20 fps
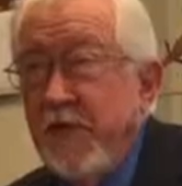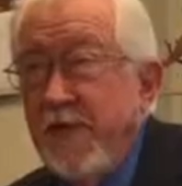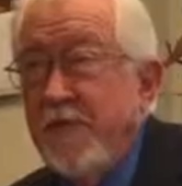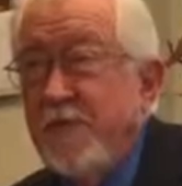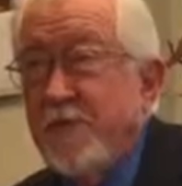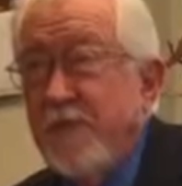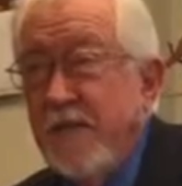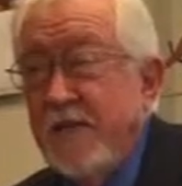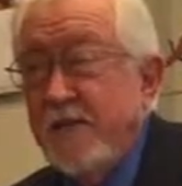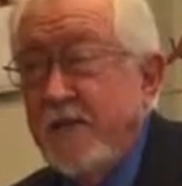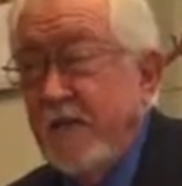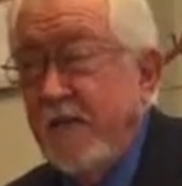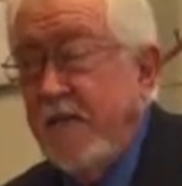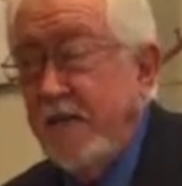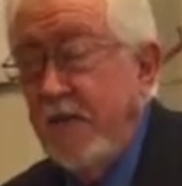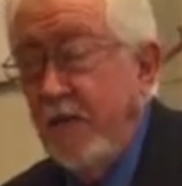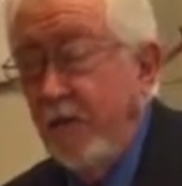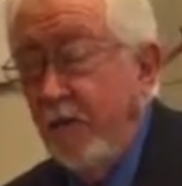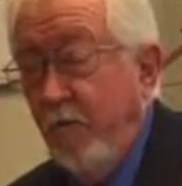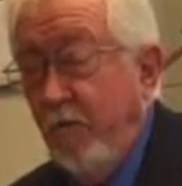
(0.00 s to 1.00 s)
It's
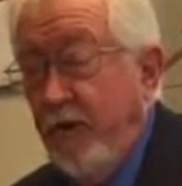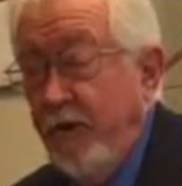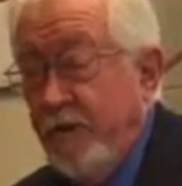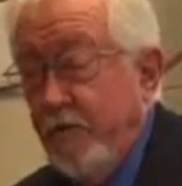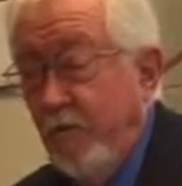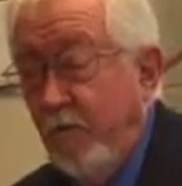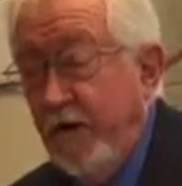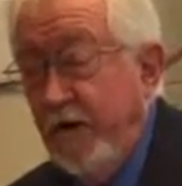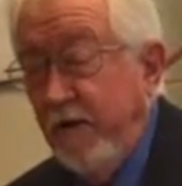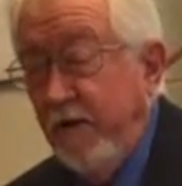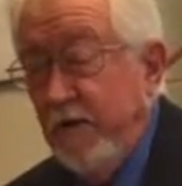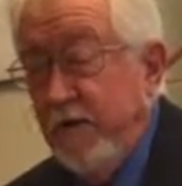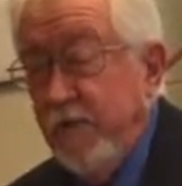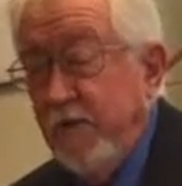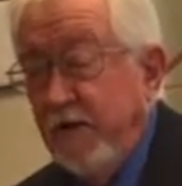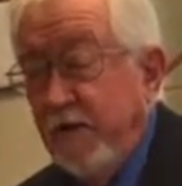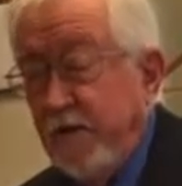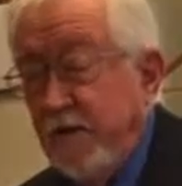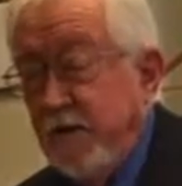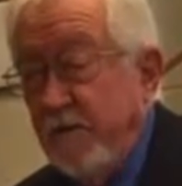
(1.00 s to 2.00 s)
in a way it's rigorous
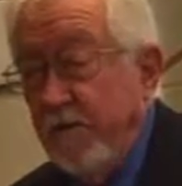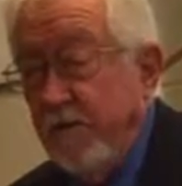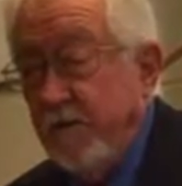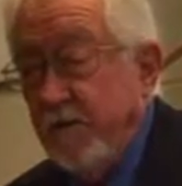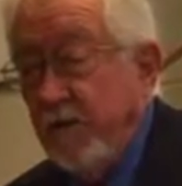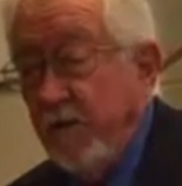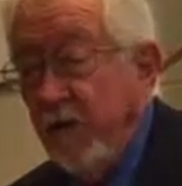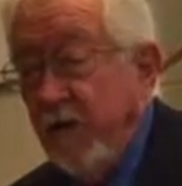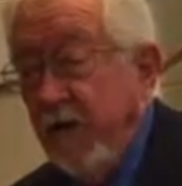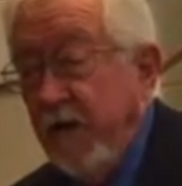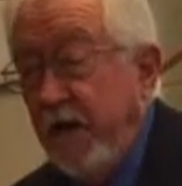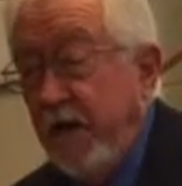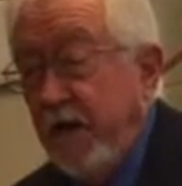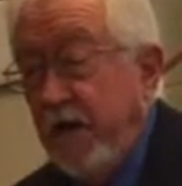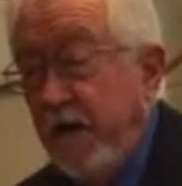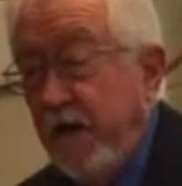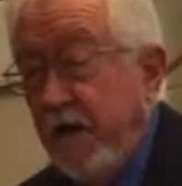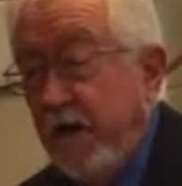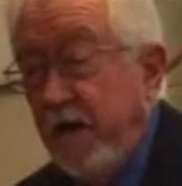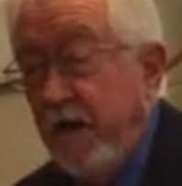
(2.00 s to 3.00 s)
because you're
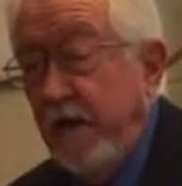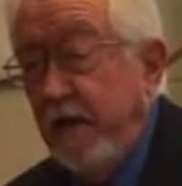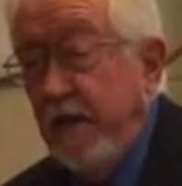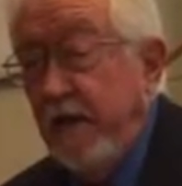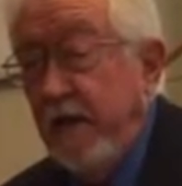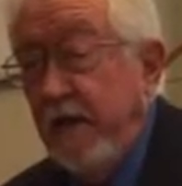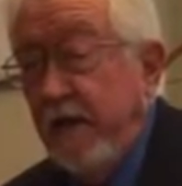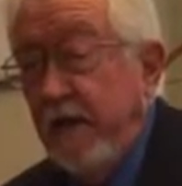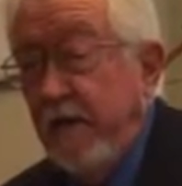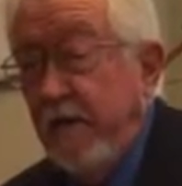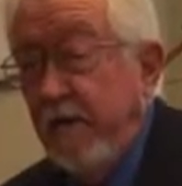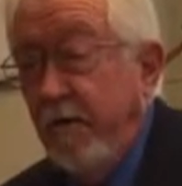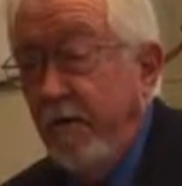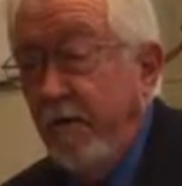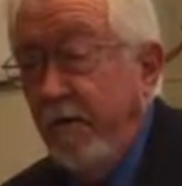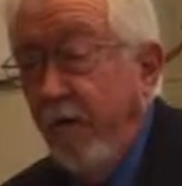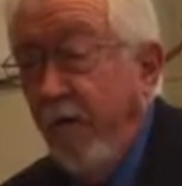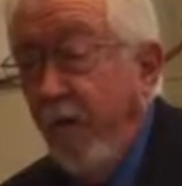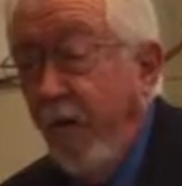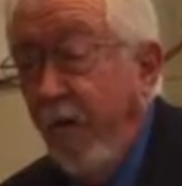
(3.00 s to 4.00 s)
explaining
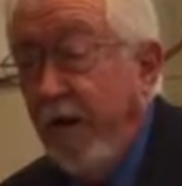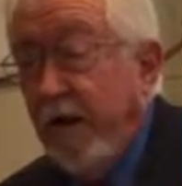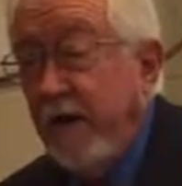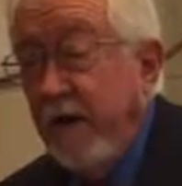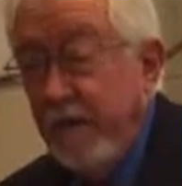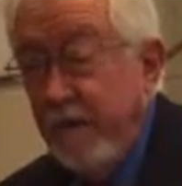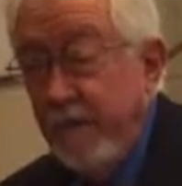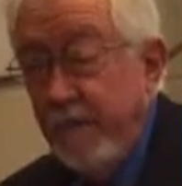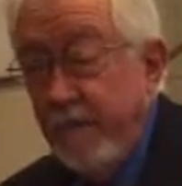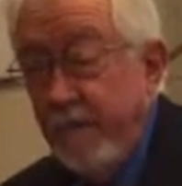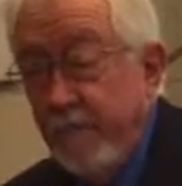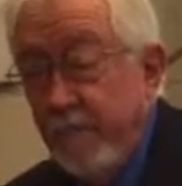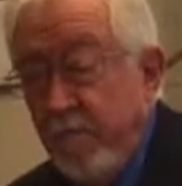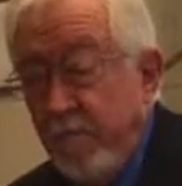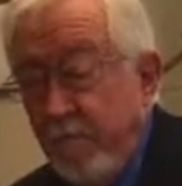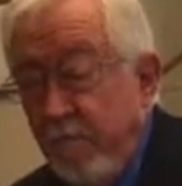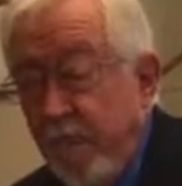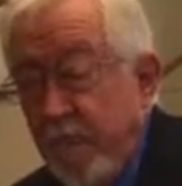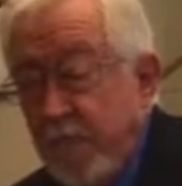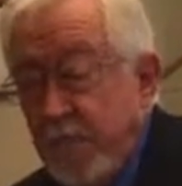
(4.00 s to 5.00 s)
what
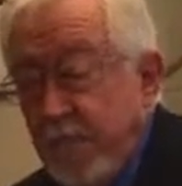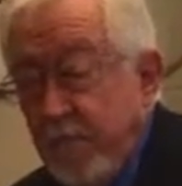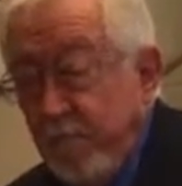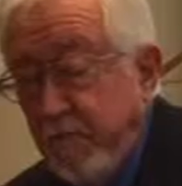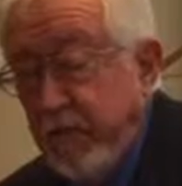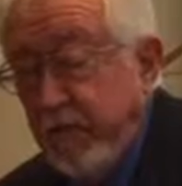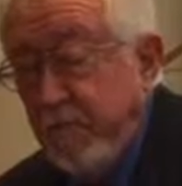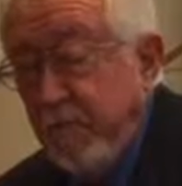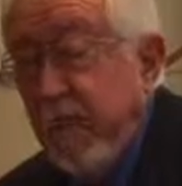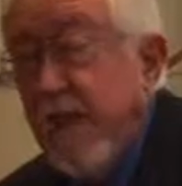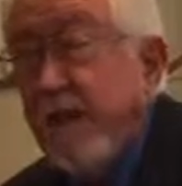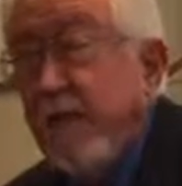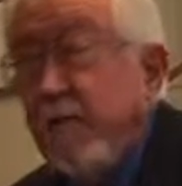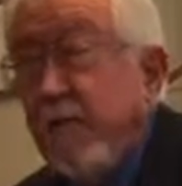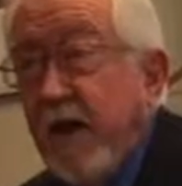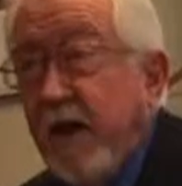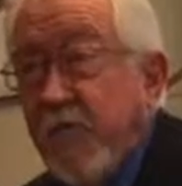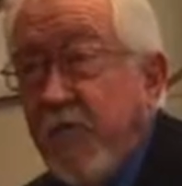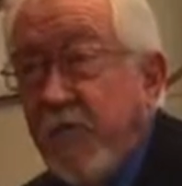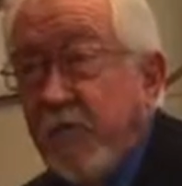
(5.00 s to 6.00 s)
must be meant
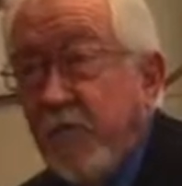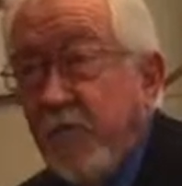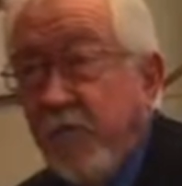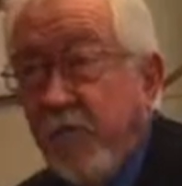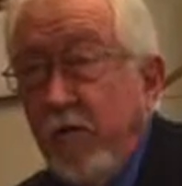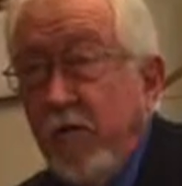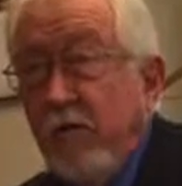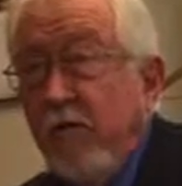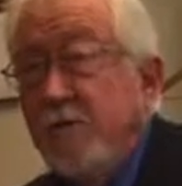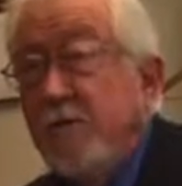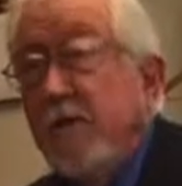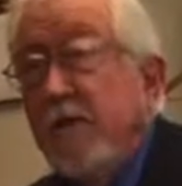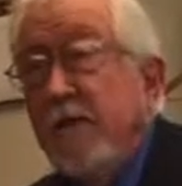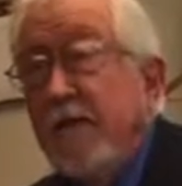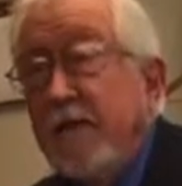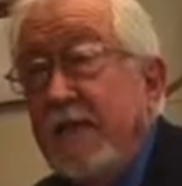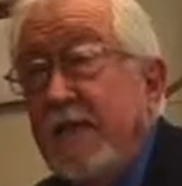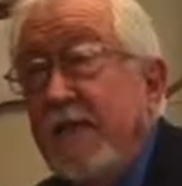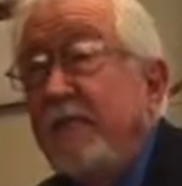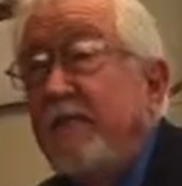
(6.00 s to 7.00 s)
by these words,
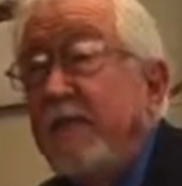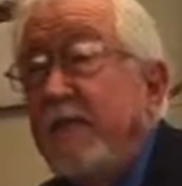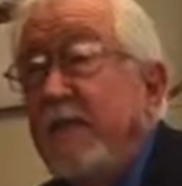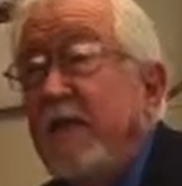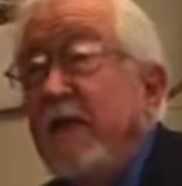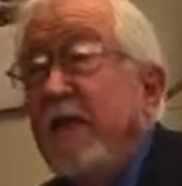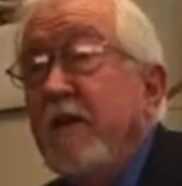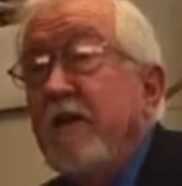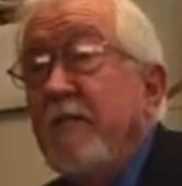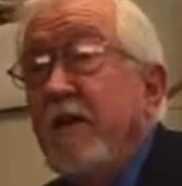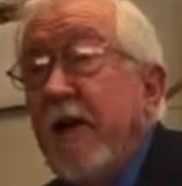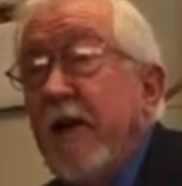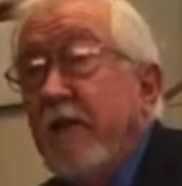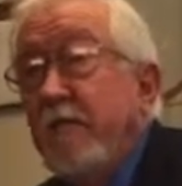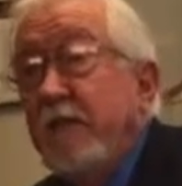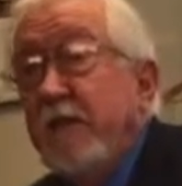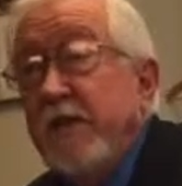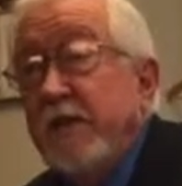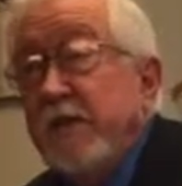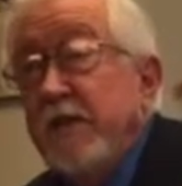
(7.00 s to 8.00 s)
given that you
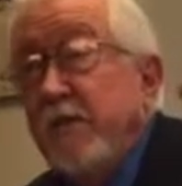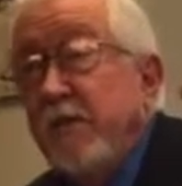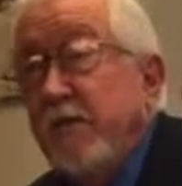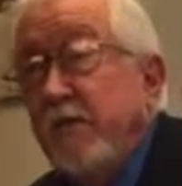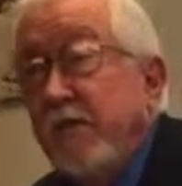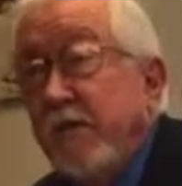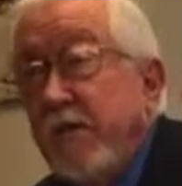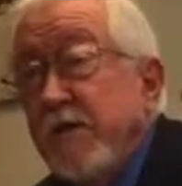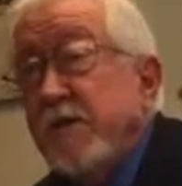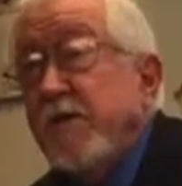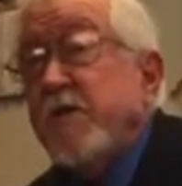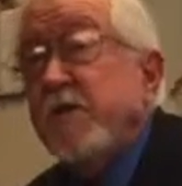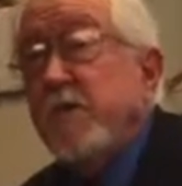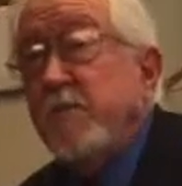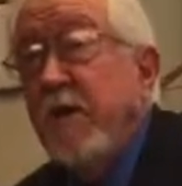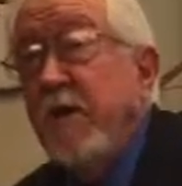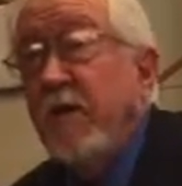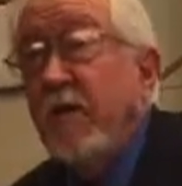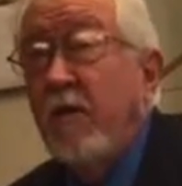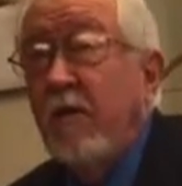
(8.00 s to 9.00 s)
have these intuitions
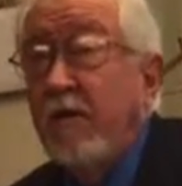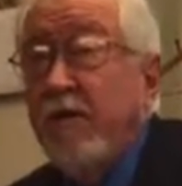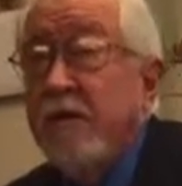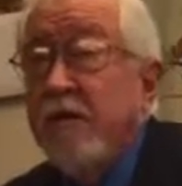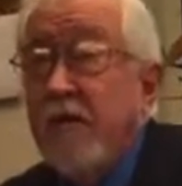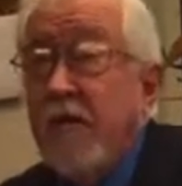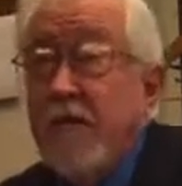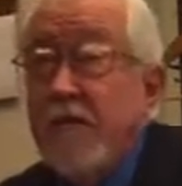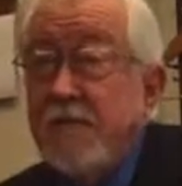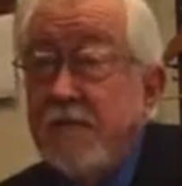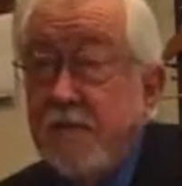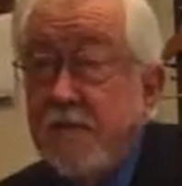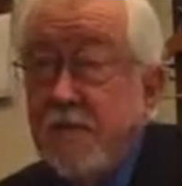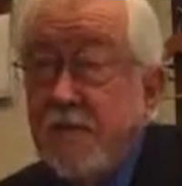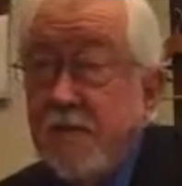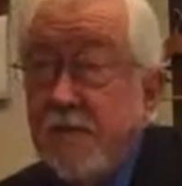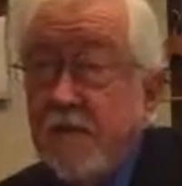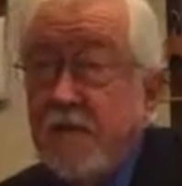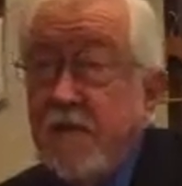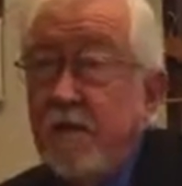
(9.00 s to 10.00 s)
about all these
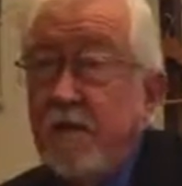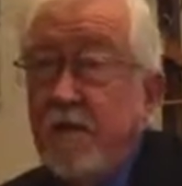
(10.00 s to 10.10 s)
cases.